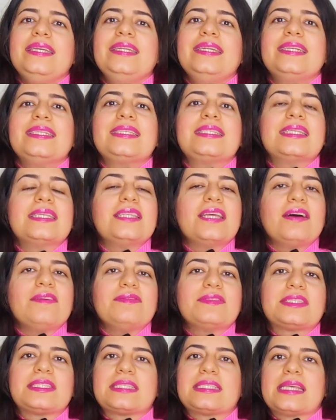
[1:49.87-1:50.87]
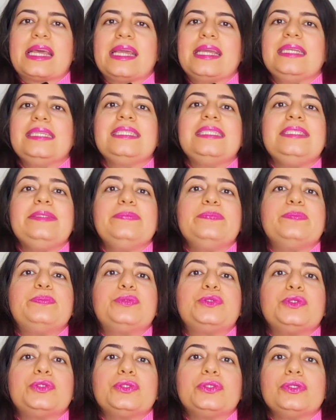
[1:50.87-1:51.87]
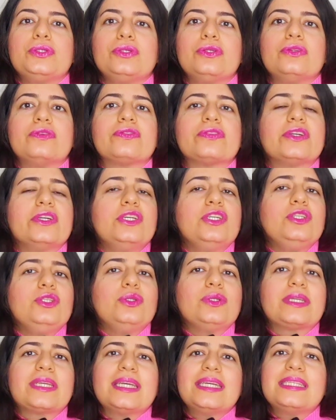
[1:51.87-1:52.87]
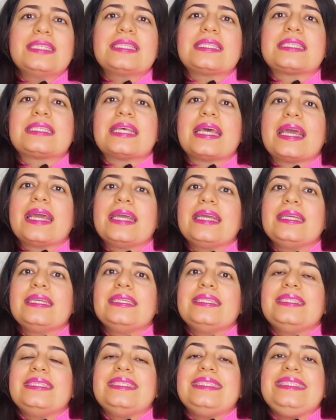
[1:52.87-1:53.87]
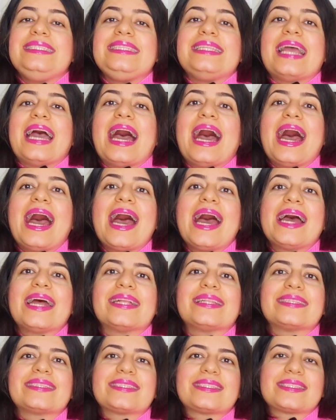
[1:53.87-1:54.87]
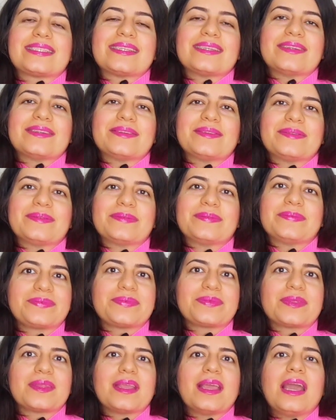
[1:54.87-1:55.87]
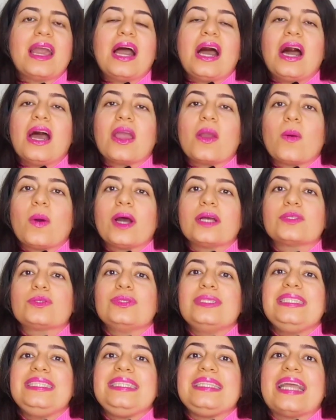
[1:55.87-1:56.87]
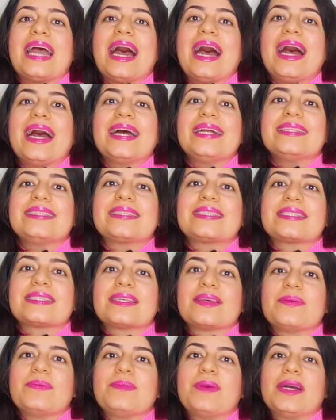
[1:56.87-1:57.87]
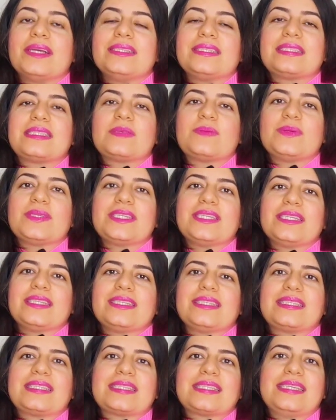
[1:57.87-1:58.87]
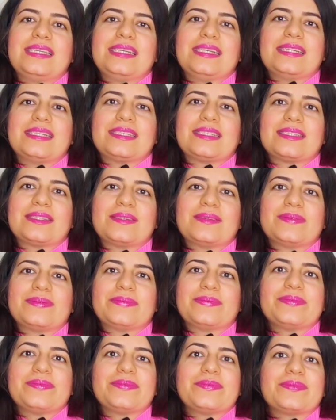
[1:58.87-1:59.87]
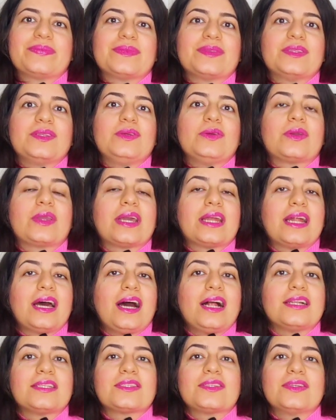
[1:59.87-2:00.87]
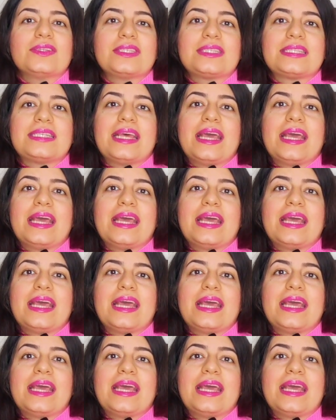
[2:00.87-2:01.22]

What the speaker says: Instead of saying improve, you can say enhance. I want to enhance my speaking skills. You can also